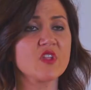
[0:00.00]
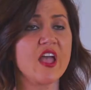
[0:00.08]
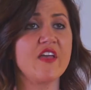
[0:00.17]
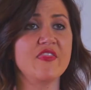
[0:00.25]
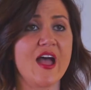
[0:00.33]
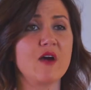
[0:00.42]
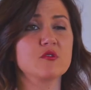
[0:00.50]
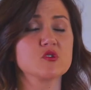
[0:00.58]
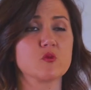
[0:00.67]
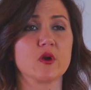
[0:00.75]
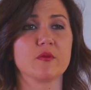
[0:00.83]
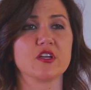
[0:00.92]
And that was
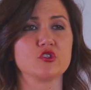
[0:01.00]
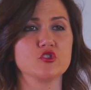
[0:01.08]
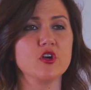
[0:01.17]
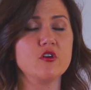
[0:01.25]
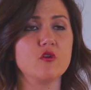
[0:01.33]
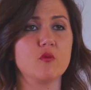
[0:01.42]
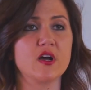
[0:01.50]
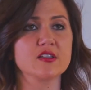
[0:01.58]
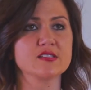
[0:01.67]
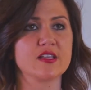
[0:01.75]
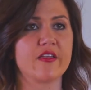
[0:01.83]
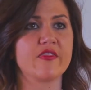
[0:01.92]
where my struggle was,
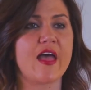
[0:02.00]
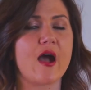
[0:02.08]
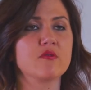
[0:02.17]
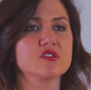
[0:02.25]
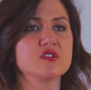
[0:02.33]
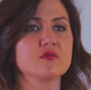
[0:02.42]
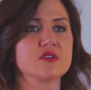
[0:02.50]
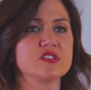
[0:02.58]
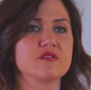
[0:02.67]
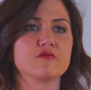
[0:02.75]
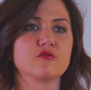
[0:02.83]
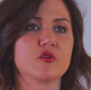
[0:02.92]
and that was the
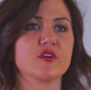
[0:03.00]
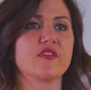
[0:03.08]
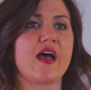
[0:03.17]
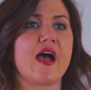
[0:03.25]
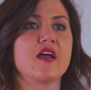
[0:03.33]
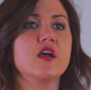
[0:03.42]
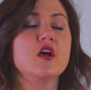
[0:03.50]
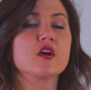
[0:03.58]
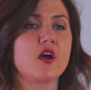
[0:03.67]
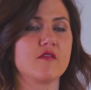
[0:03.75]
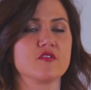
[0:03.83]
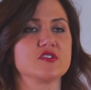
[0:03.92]
reason for that
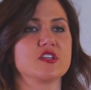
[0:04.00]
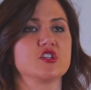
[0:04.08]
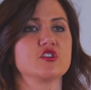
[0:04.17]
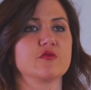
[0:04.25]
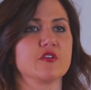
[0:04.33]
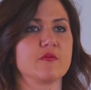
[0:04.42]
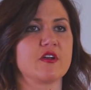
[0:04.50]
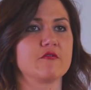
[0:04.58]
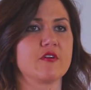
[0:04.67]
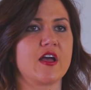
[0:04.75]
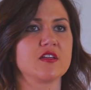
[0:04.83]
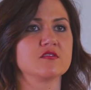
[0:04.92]
conversation with my
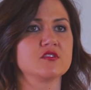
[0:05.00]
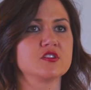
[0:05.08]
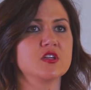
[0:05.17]
friend.